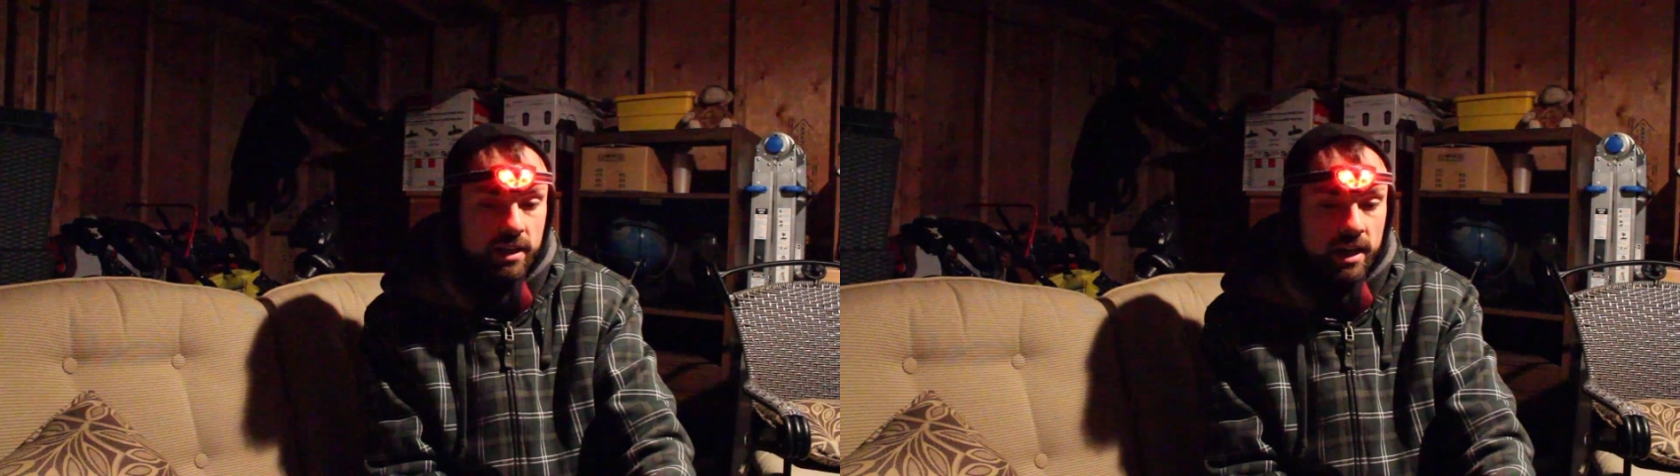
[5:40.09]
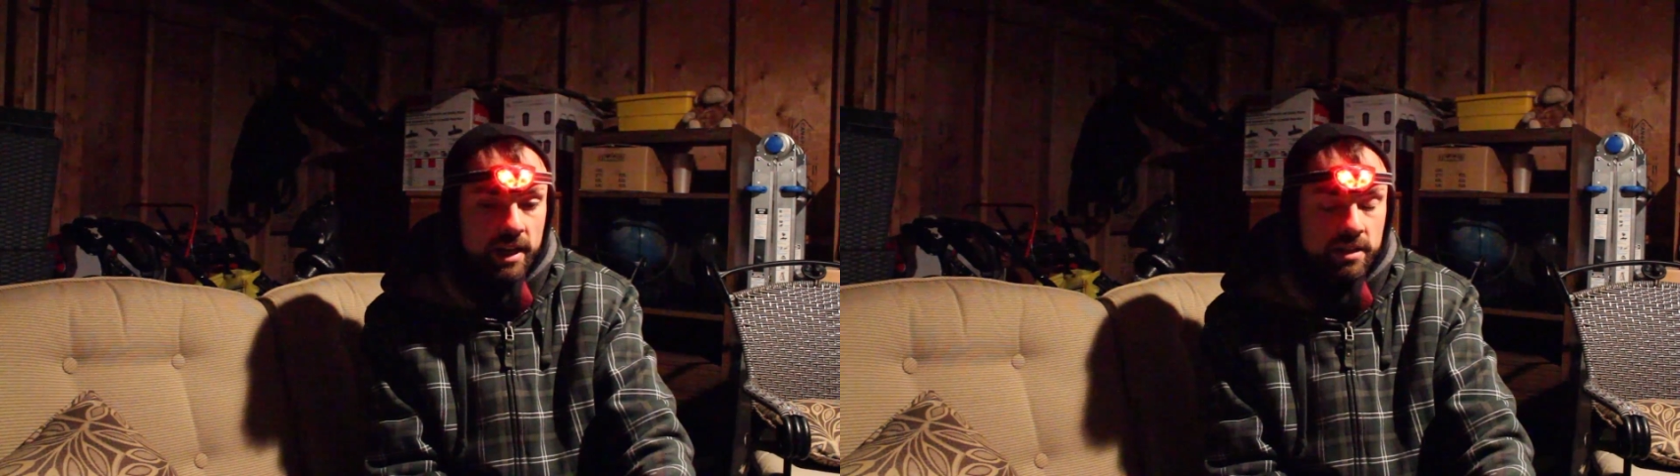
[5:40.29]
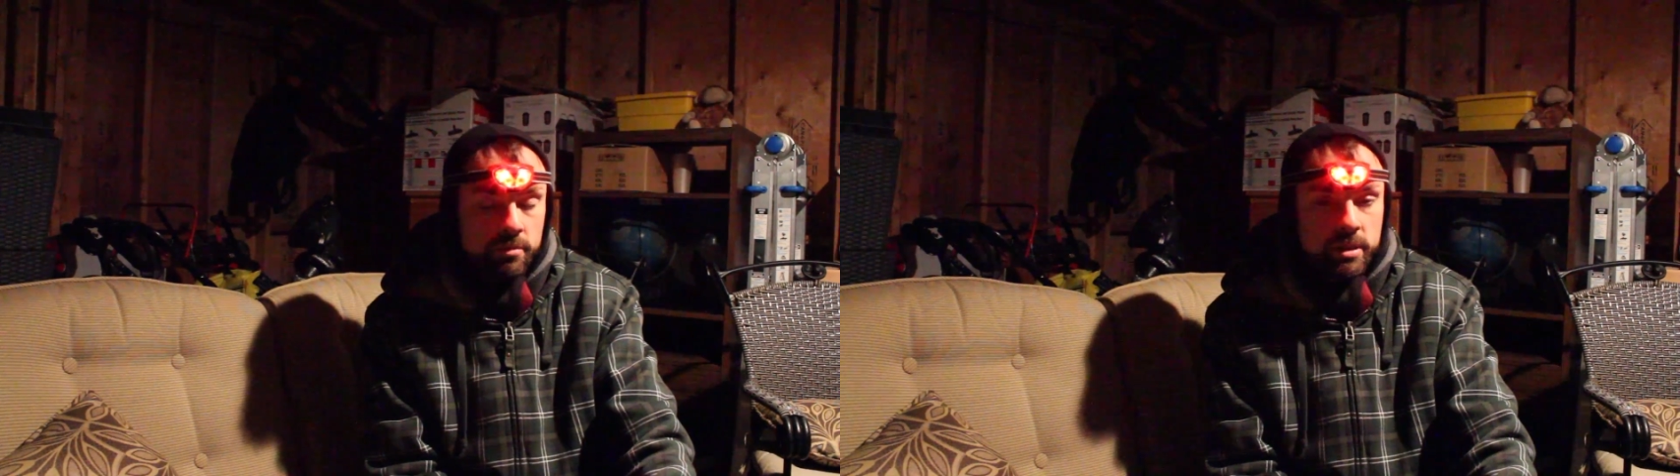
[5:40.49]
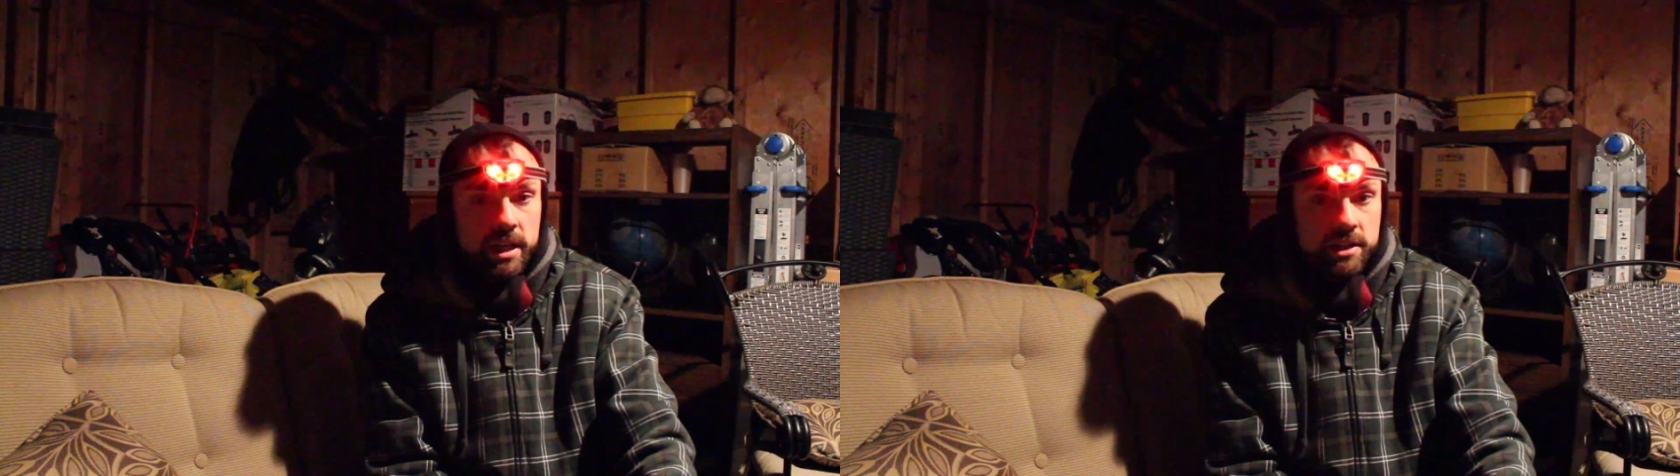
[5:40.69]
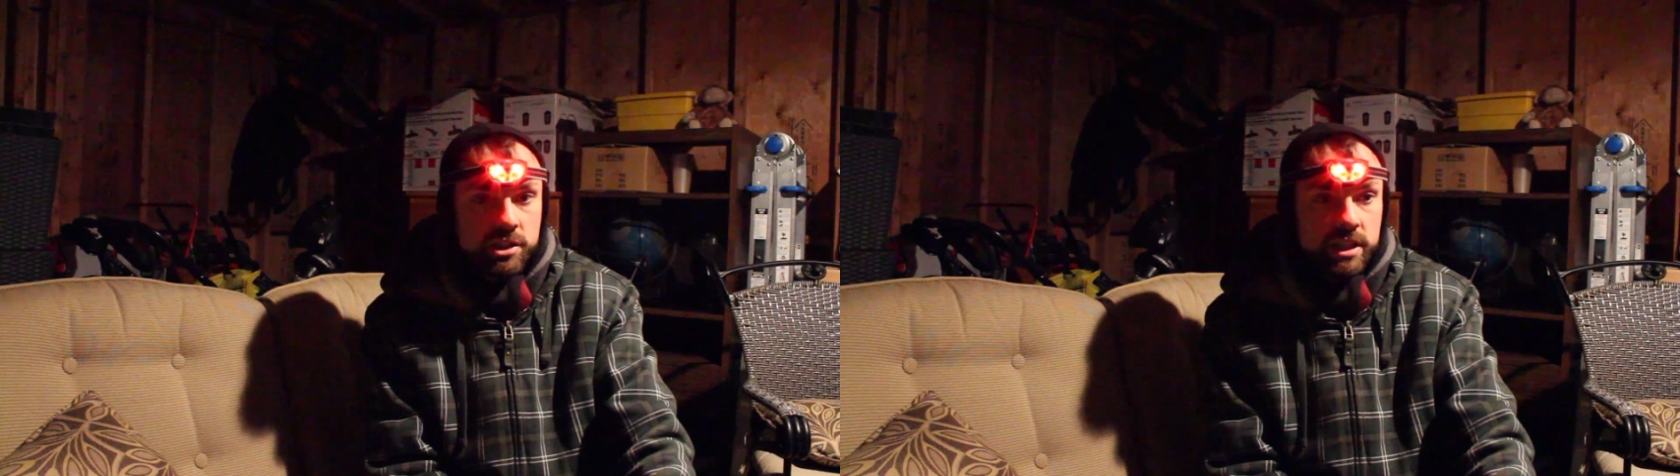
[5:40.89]
uh, in
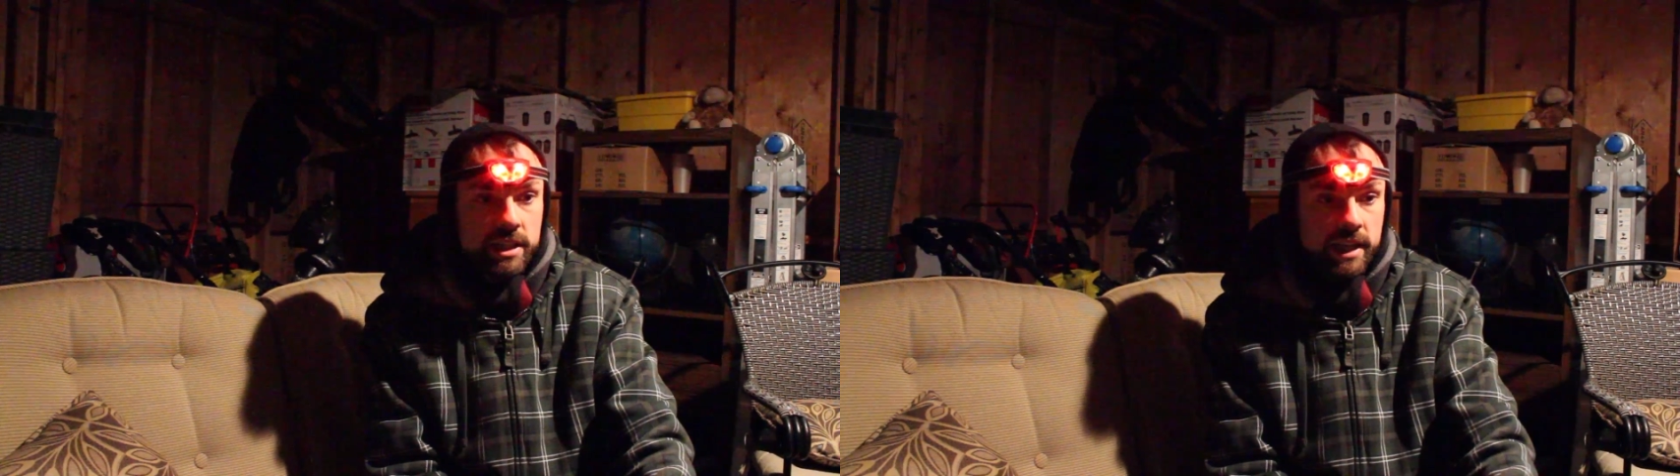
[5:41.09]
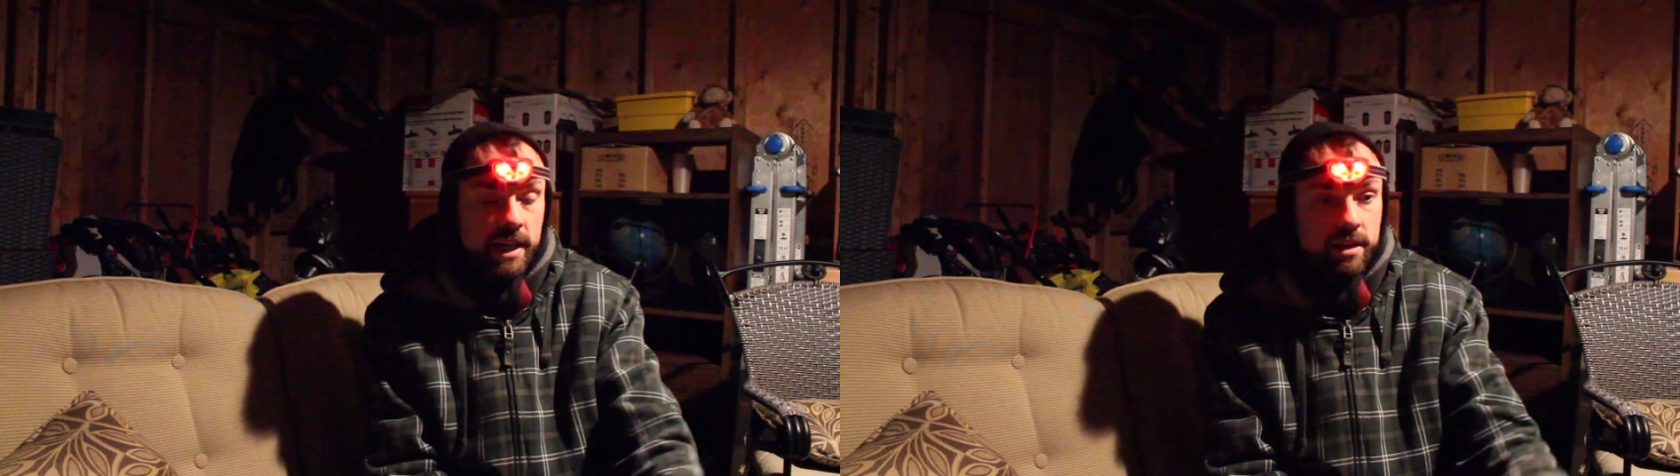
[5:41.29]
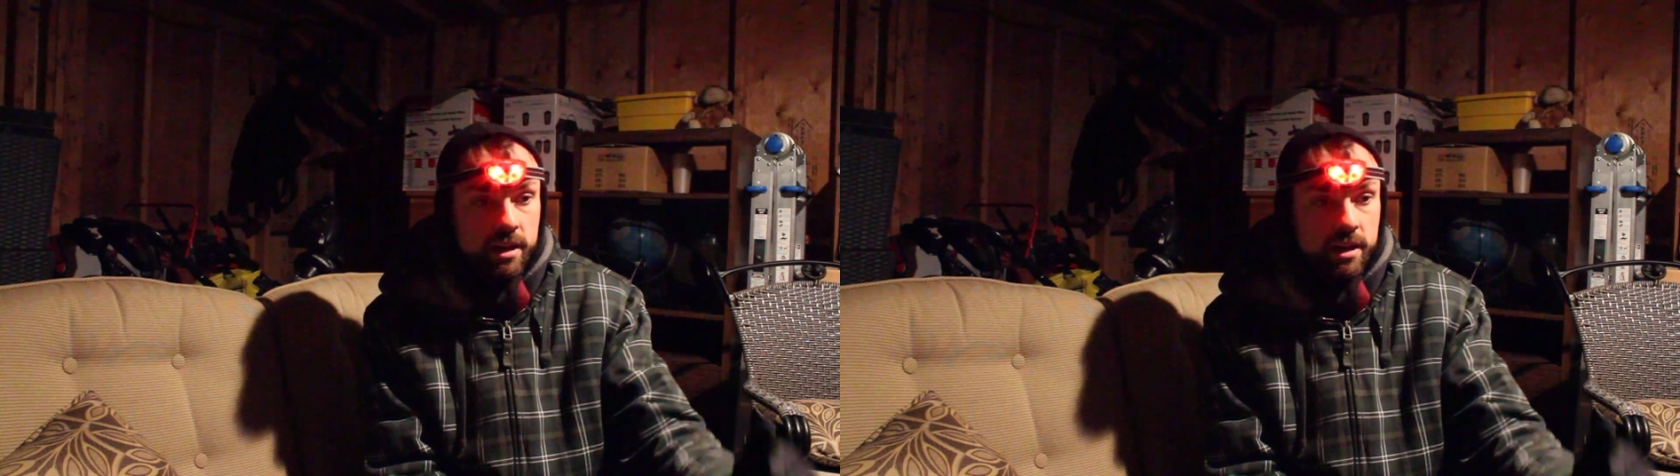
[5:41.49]
PHD to get